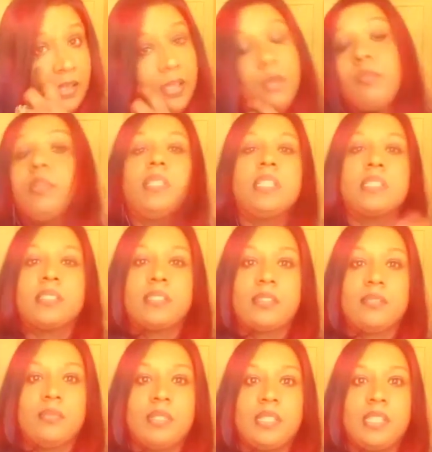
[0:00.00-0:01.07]
with
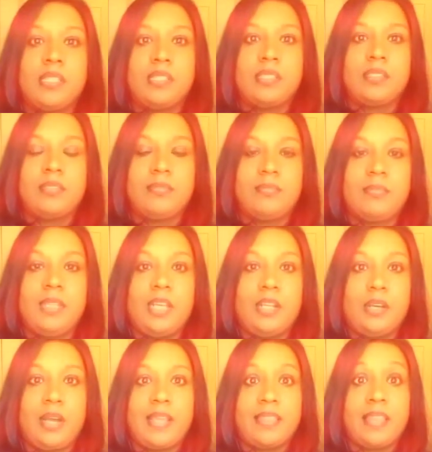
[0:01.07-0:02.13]
this, you know.
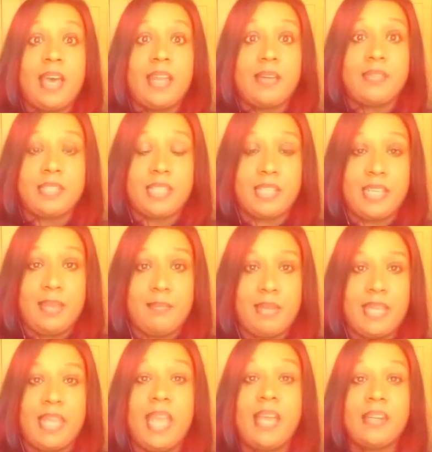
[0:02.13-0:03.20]
I thought I was going to get my
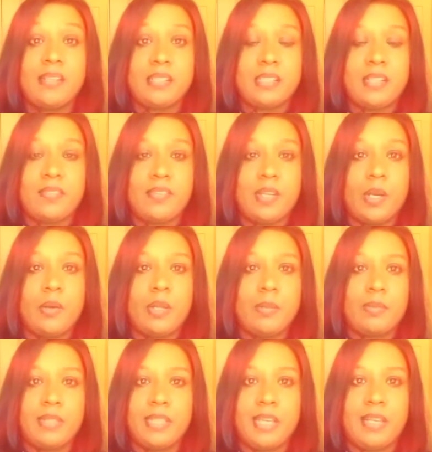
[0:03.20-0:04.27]
candle stuff going,
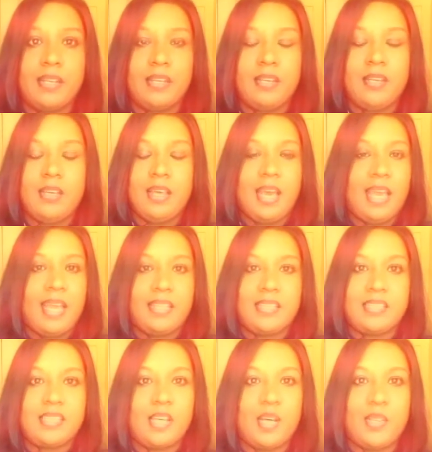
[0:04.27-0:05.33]
but then I had
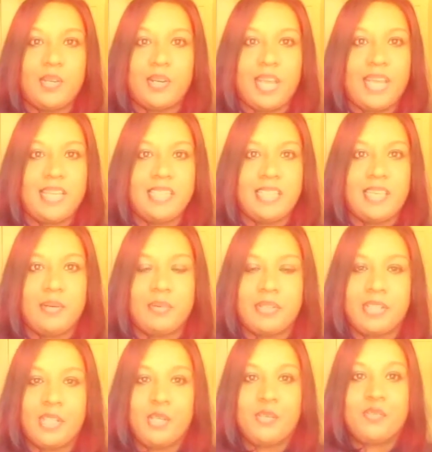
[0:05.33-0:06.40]
this other idea where
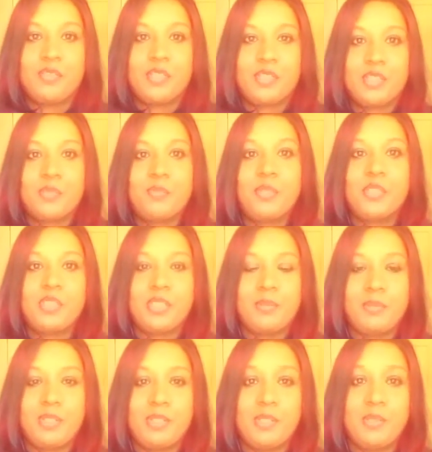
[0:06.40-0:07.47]
the universe is pushing
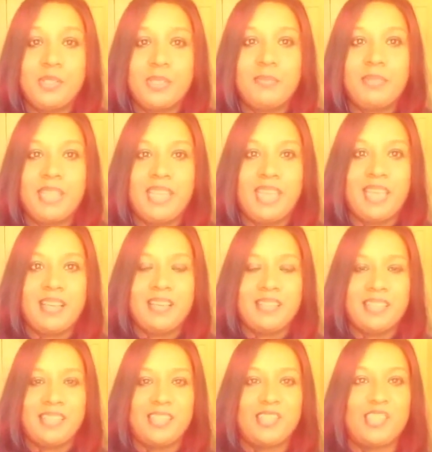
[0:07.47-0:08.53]
me to do something else,
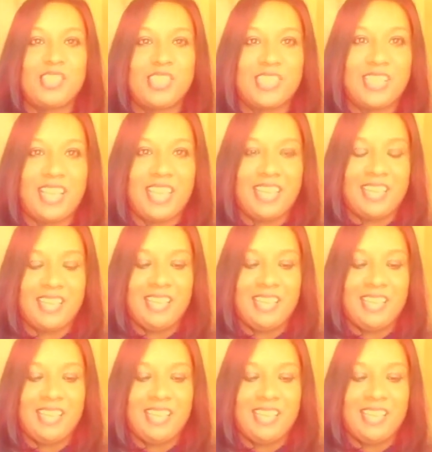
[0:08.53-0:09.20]
and it's just like,